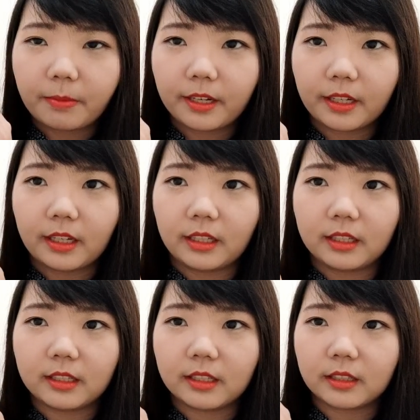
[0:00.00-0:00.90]
fabric
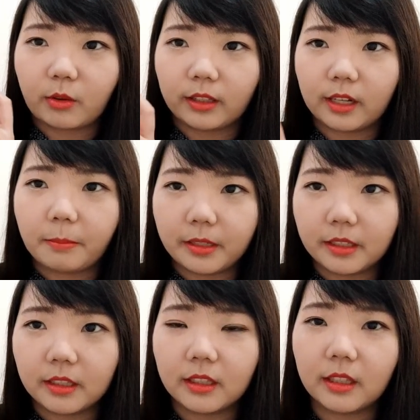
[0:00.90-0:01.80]
is quite
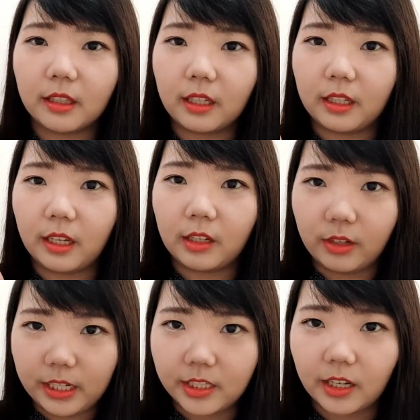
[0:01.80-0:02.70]
common in
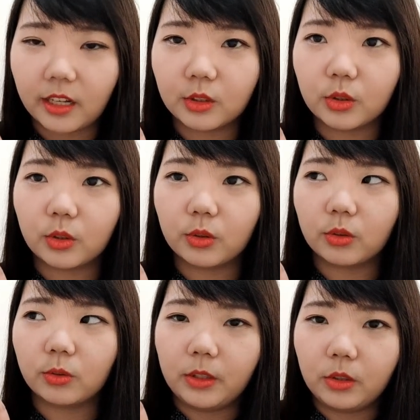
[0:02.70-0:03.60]
Indonesia
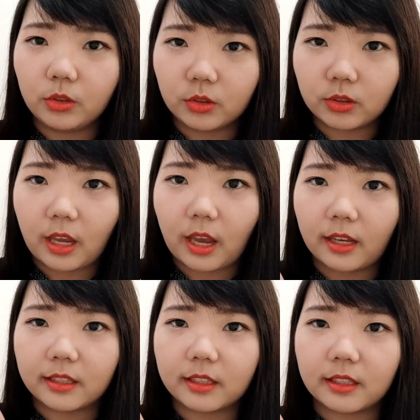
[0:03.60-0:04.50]
to be used
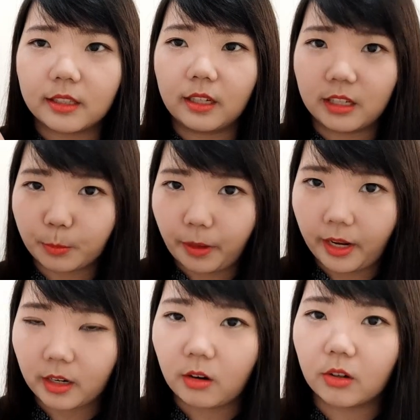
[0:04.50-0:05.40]
as a dust
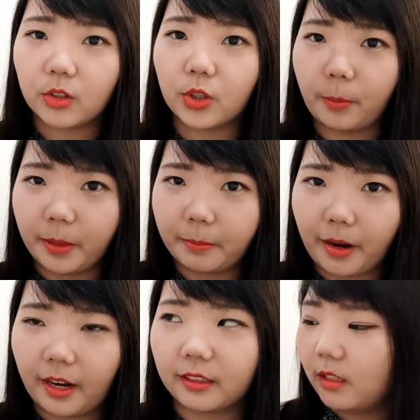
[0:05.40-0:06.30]
bag or shopping
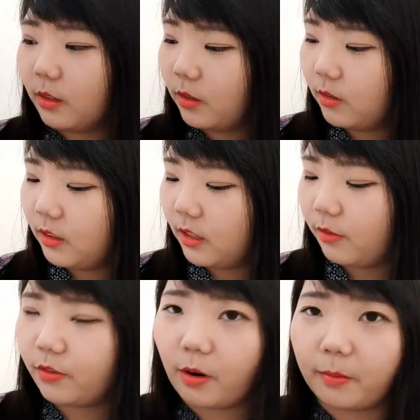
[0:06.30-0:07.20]
bag. So yeah,
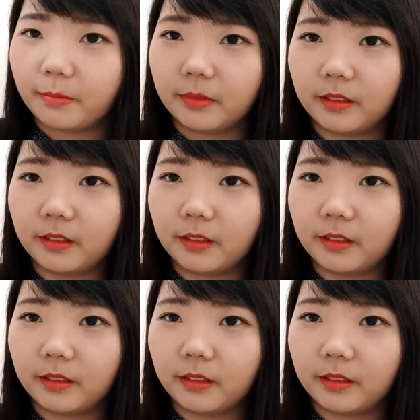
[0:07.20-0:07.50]
from